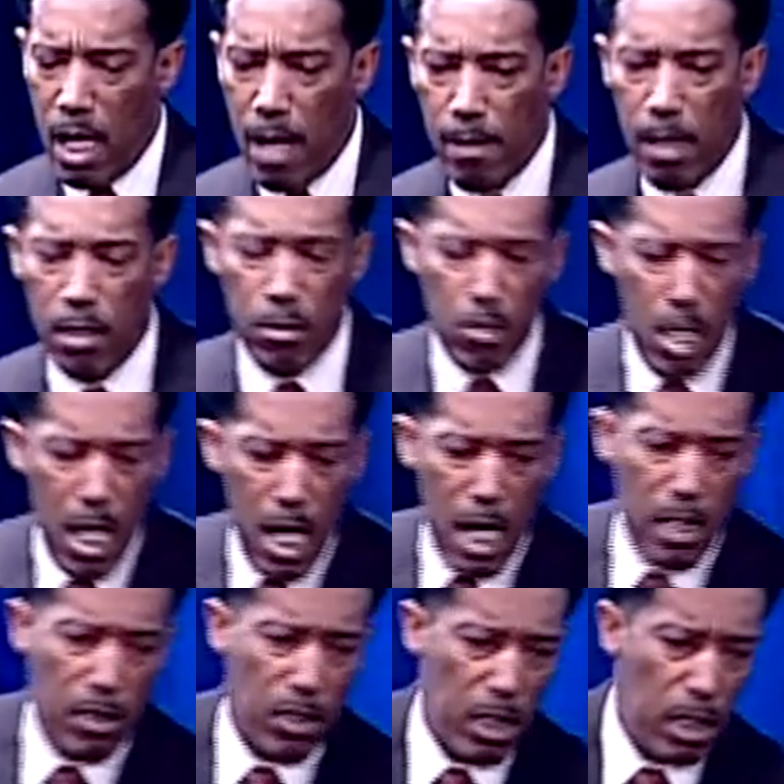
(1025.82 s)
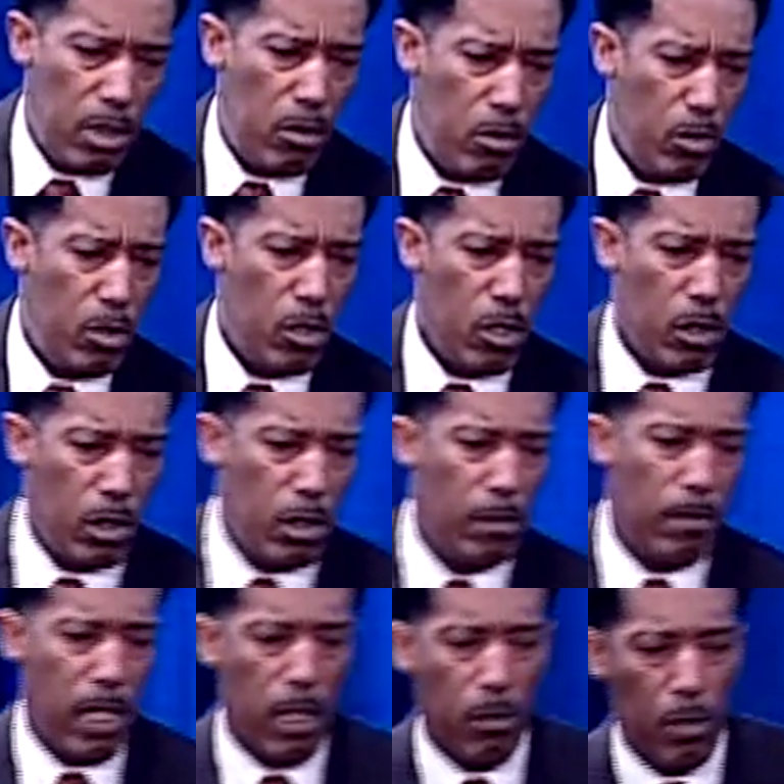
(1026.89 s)
I'm like, you know, I ain't seen you in a little
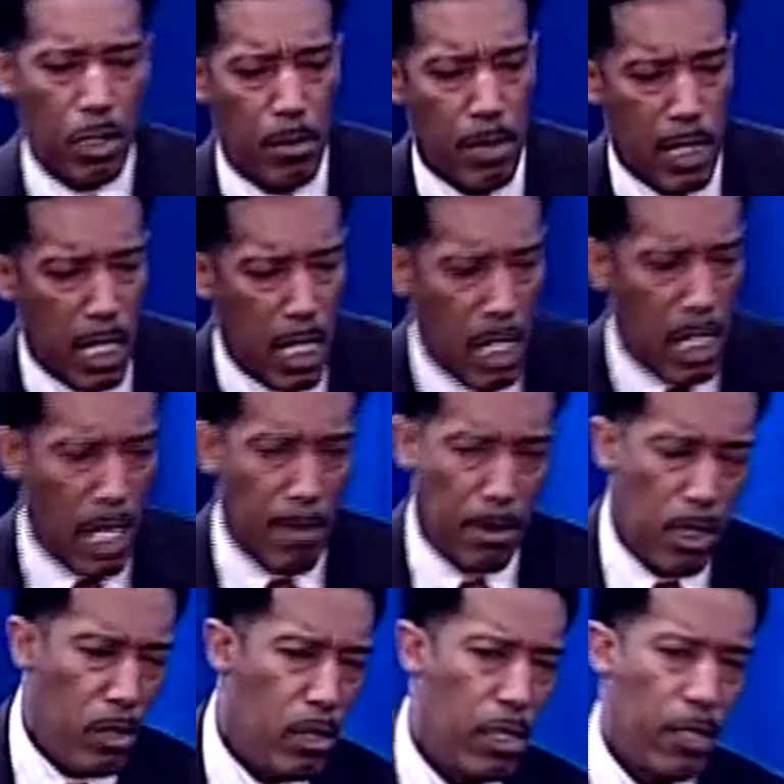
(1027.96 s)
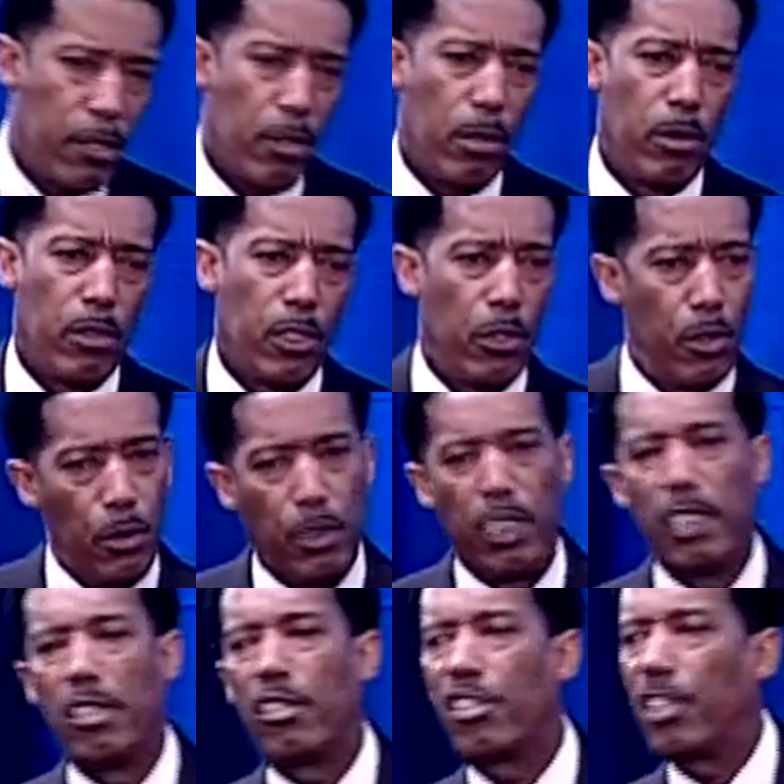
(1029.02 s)
minute. Where you been? I'm going through. So you
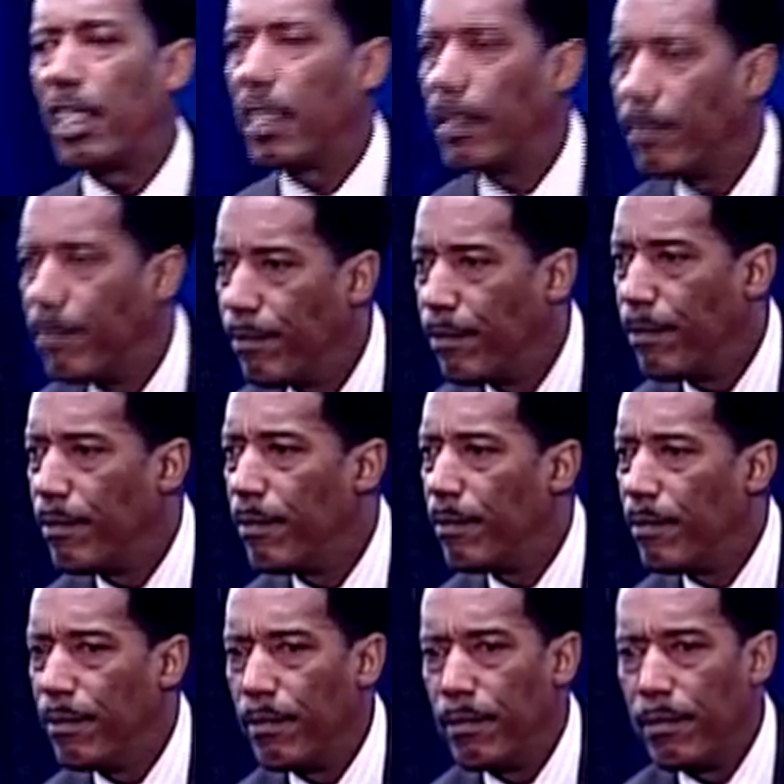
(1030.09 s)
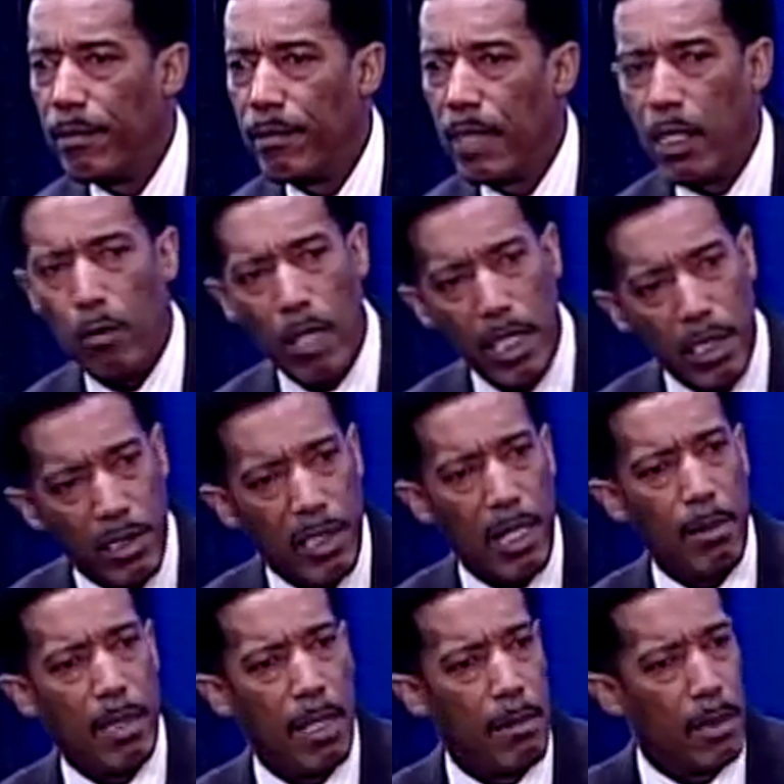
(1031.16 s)
couldn't see. Amen. That's why you
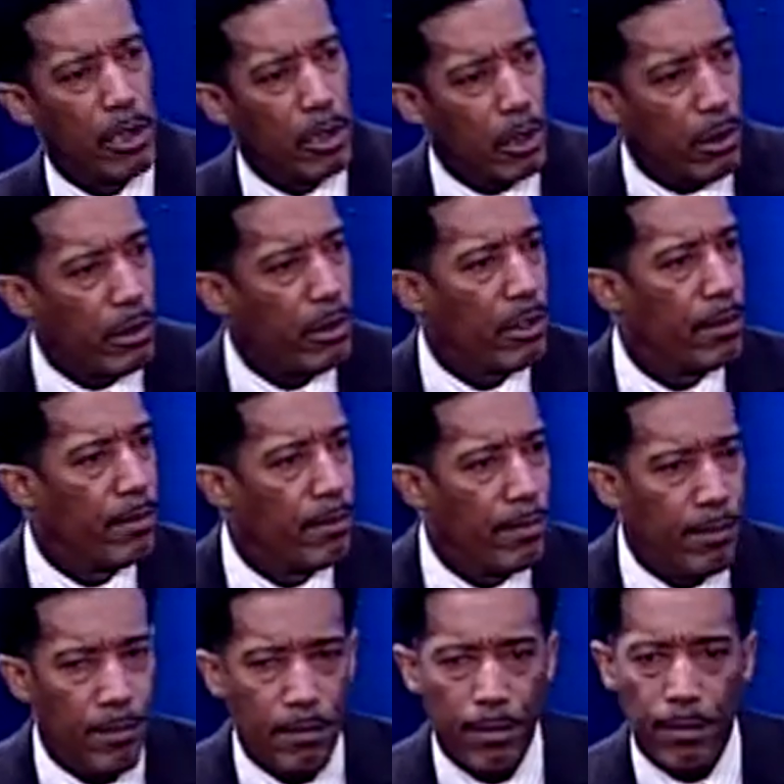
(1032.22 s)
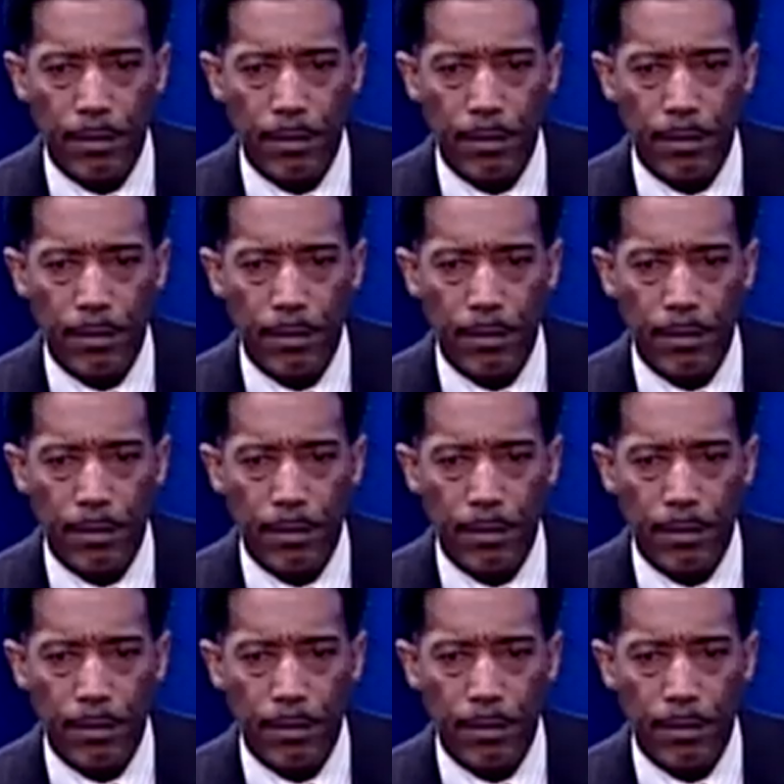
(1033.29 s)
stopped coming to church. Amen.